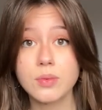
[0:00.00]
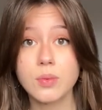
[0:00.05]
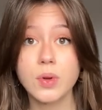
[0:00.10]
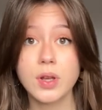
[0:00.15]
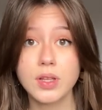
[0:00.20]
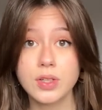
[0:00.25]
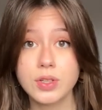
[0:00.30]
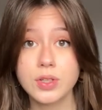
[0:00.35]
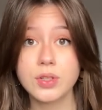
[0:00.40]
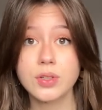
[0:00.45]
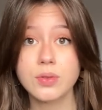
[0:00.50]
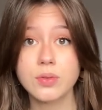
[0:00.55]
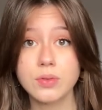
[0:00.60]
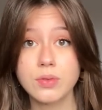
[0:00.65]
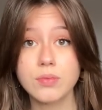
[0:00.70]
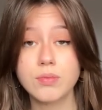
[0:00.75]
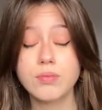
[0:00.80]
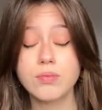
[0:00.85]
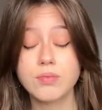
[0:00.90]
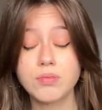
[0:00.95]
which,
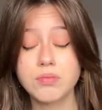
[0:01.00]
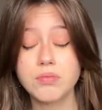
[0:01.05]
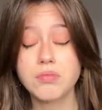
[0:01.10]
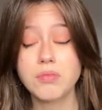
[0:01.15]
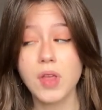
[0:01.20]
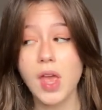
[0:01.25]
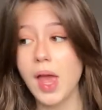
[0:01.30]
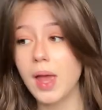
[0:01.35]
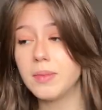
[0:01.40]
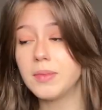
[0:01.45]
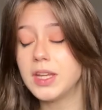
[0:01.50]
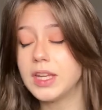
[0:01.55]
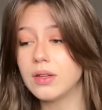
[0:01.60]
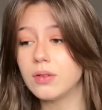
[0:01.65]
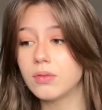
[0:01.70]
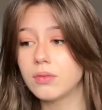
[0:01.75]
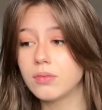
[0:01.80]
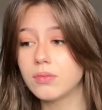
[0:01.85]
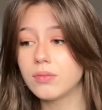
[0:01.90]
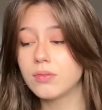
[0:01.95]
I
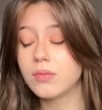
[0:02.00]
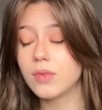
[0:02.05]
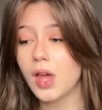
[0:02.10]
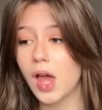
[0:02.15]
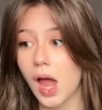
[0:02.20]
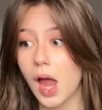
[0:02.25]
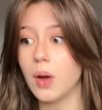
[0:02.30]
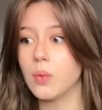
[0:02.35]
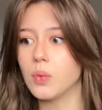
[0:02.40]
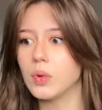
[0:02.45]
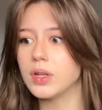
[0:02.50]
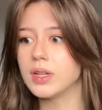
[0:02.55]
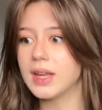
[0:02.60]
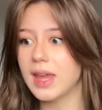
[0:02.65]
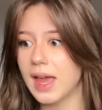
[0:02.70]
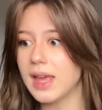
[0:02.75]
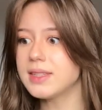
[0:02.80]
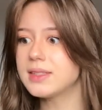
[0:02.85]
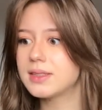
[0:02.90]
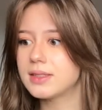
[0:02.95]
mean, I would
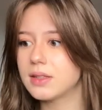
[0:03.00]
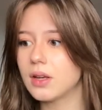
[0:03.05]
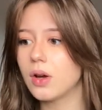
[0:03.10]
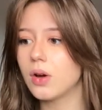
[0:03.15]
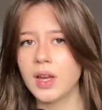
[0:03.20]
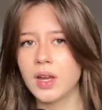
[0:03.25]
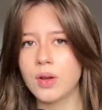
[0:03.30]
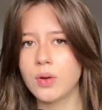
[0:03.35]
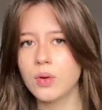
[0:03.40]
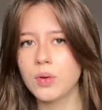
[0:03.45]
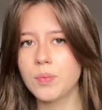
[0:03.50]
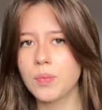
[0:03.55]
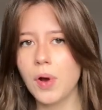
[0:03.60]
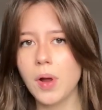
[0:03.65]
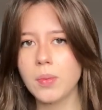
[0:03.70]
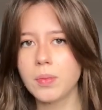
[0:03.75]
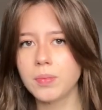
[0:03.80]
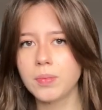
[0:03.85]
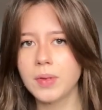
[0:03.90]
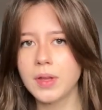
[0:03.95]
guess so. It would
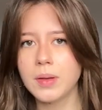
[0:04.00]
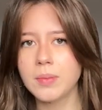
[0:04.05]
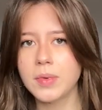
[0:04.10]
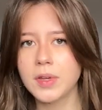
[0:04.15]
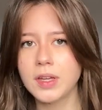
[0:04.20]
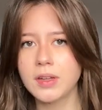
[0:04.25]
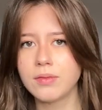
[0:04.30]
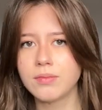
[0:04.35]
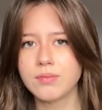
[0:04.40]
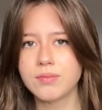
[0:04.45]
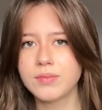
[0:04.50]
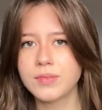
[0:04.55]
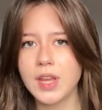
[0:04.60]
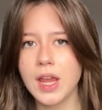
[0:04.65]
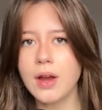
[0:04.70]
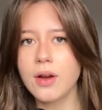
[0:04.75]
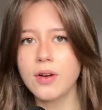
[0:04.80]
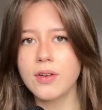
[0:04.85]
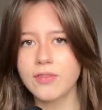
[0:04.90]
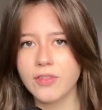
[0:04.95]
probably be
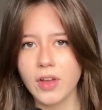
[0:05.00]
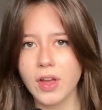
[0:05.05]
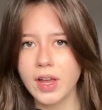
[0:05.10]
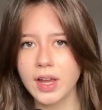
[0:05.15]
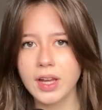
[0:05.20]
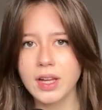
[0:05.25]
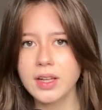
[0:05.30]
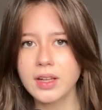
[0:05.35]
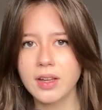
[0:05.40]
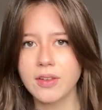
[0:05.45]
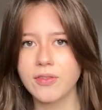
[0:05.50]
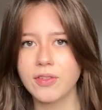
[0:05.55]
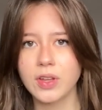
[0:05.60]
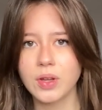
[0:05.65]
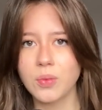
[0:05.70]
terrifying if he